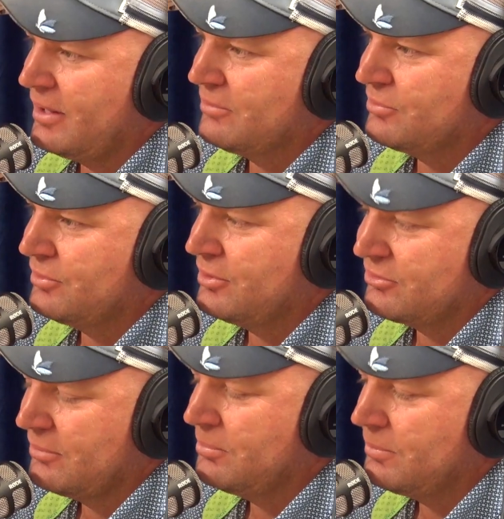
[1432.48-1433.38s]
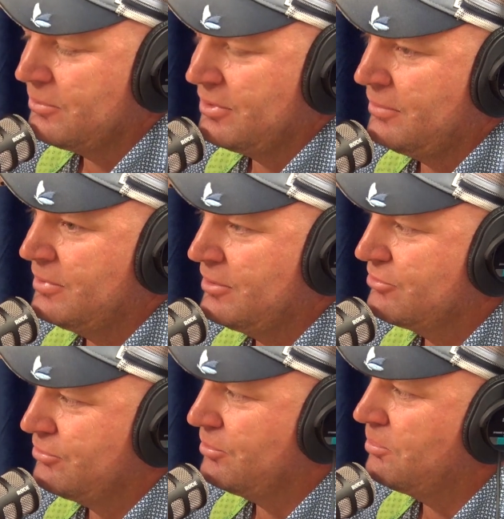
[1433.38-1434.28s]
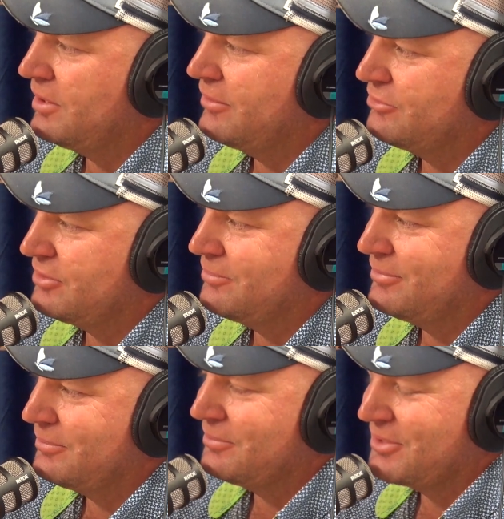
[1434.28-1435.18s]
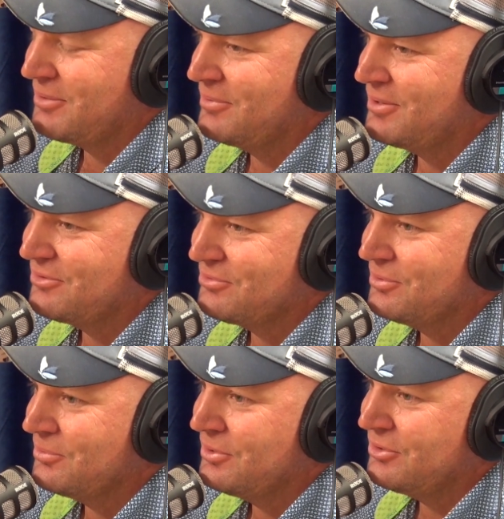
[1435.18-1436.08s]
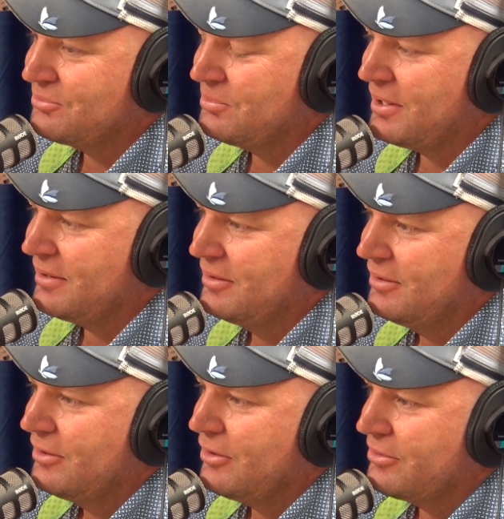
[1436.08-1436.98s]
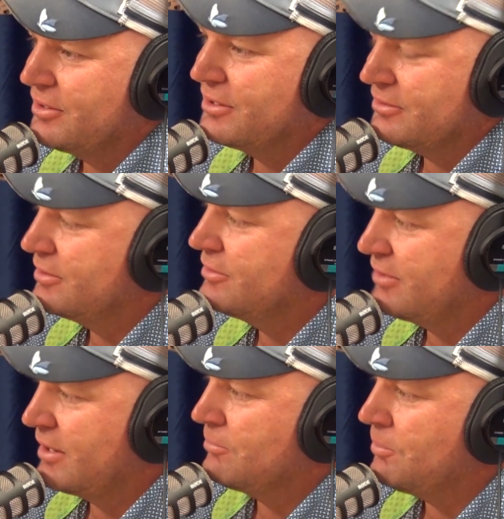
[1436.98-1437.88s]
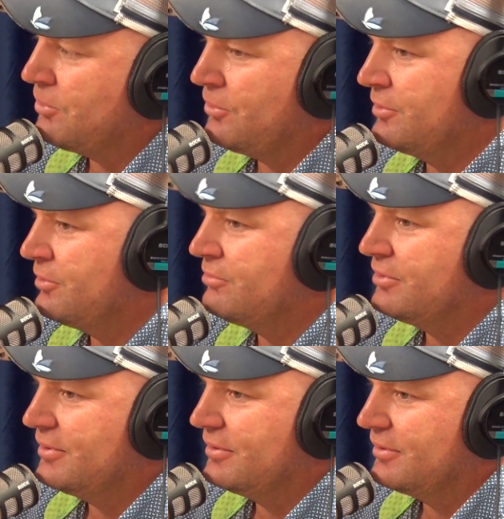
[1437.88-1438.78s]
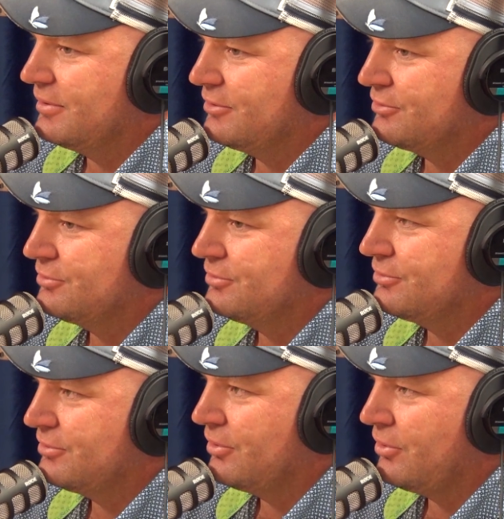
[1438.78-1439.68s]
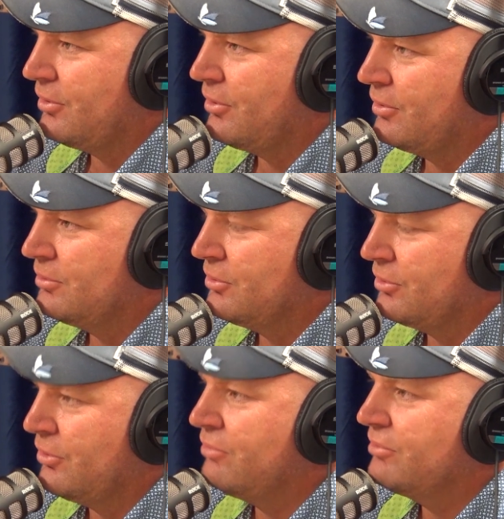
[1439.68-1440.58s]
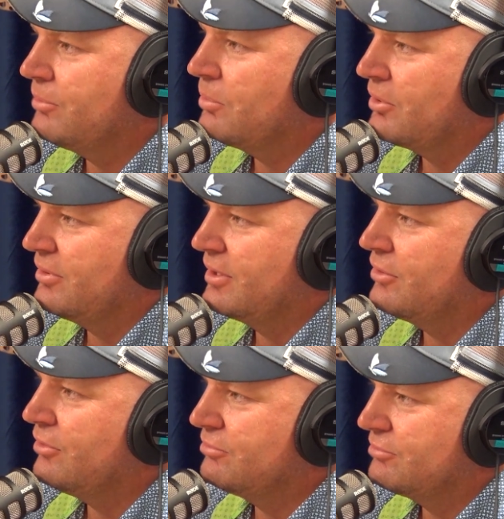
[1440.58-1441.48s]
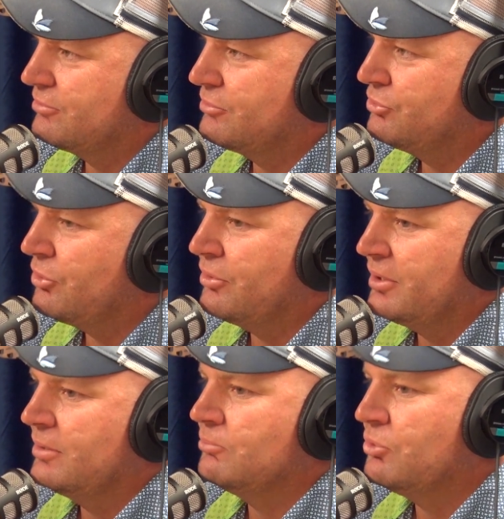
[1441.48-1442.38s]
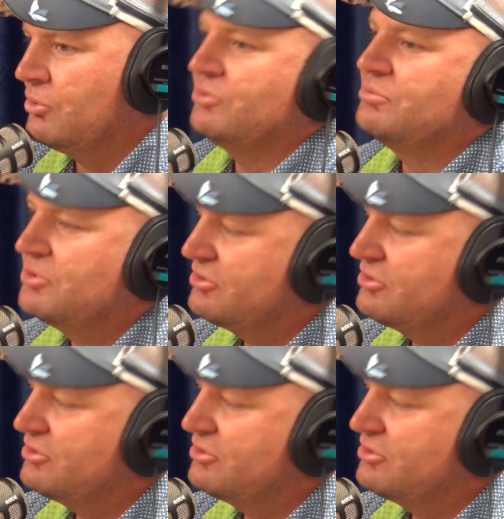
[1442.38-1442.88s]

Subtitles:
absolutely. Some people tell me it's for the better, and some people tell me it's for the worse, but I think it did take my mind off it. Not off it, but I think off Dolly and what I was